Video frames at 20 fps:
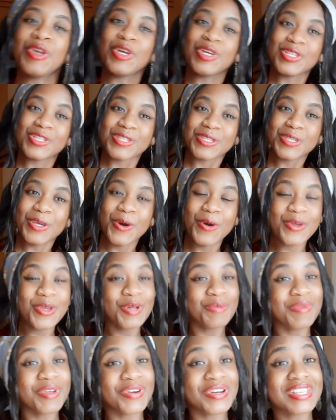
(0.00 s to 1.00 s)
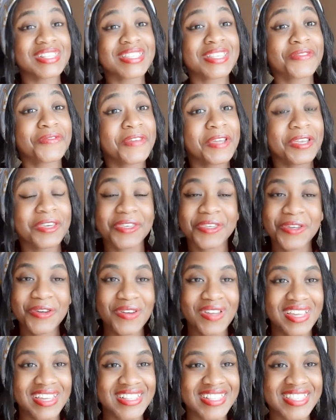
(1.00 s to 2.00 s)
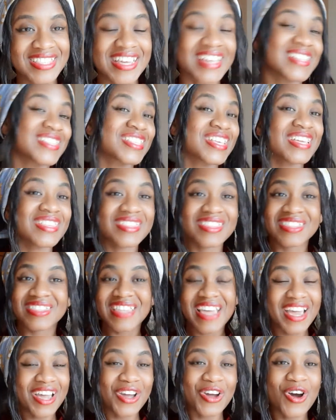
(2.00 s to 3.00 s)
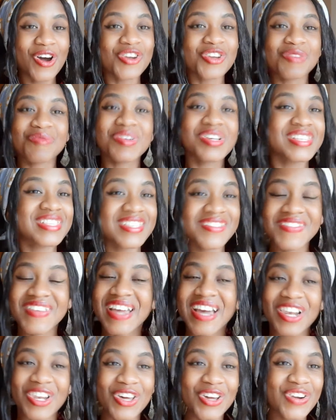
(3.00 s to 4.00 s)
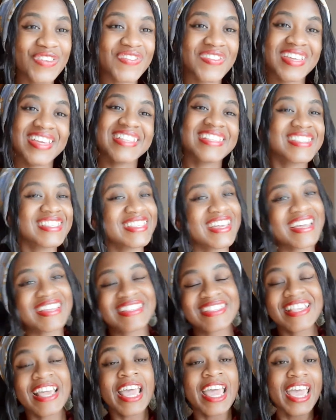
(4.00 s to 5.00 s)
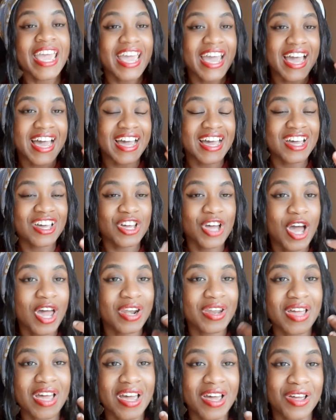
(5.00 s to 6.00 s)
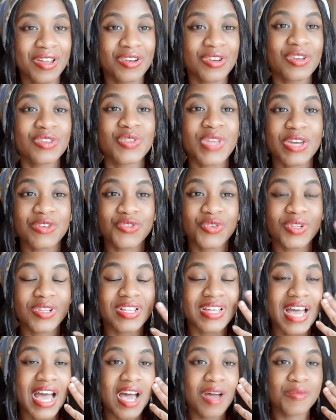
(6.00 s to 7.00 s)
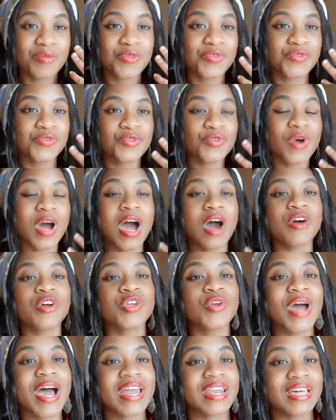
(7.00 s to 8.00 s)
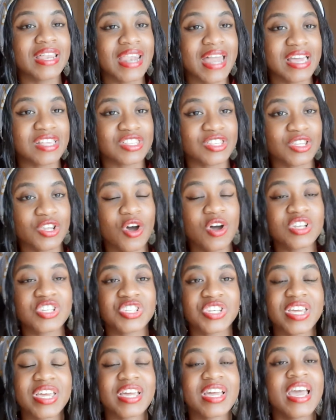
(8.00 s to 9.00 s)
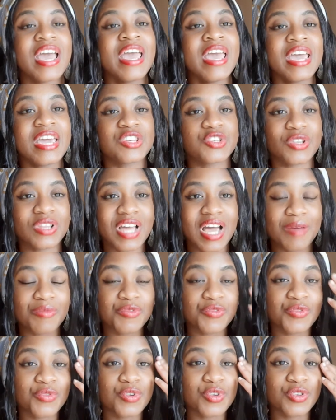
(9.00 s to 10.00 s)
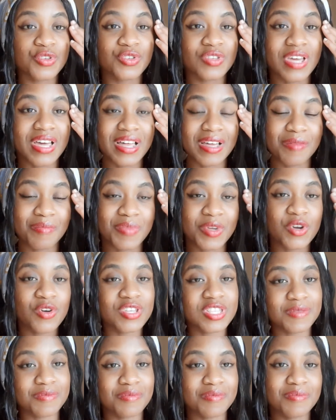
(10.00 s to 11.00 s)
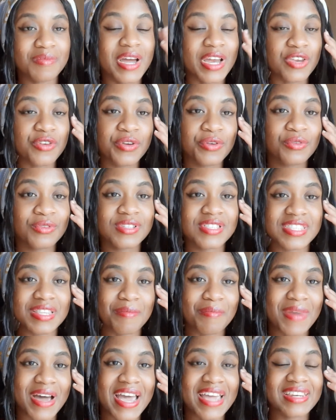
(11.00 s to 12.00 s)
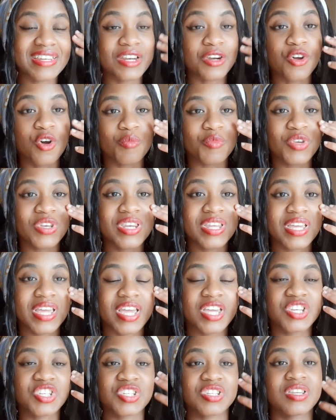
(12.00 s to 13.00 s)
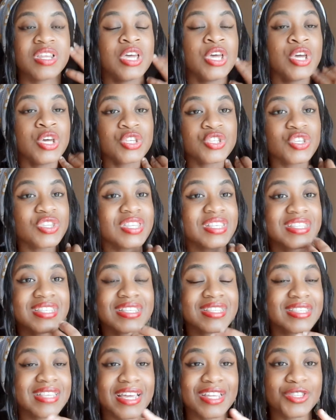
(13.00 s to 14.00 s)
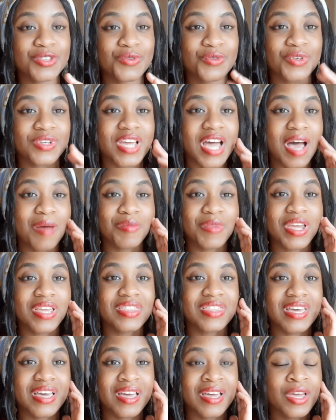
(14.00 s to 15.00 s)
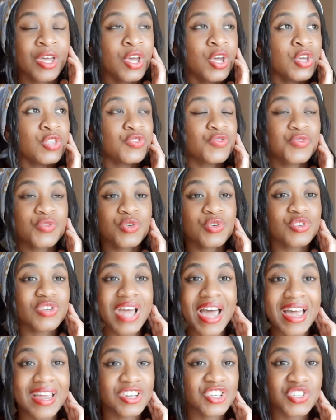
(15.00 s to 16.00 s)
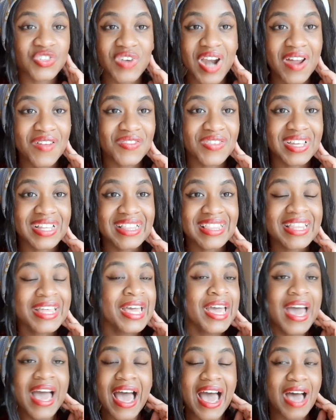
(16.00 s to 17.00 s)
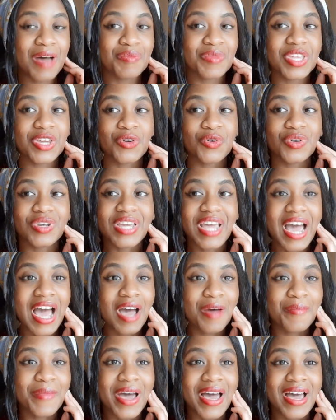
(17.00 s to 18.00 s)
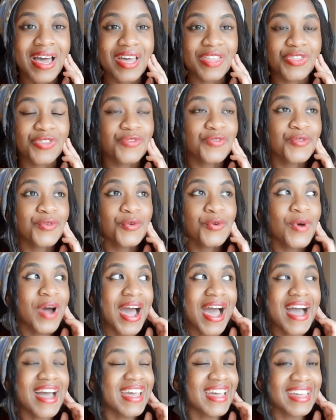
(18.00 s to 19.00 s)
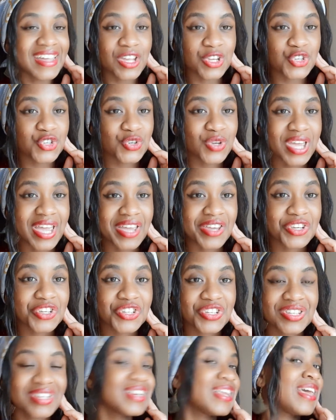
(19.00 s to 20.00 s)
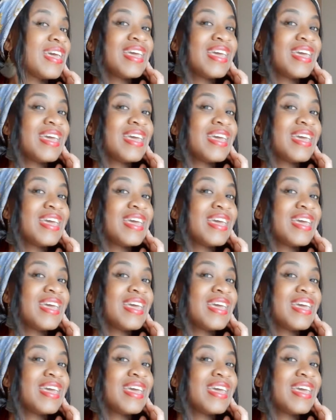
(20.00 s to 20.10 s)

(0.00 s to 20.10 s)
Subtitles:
So you'll be receiving new insights. Thank God you'll be receiving a lot of insights that will come through how you analyze logic. It will come through because Mercury rules the mind and communication. So these insights could come either through travel, they could come through higher education,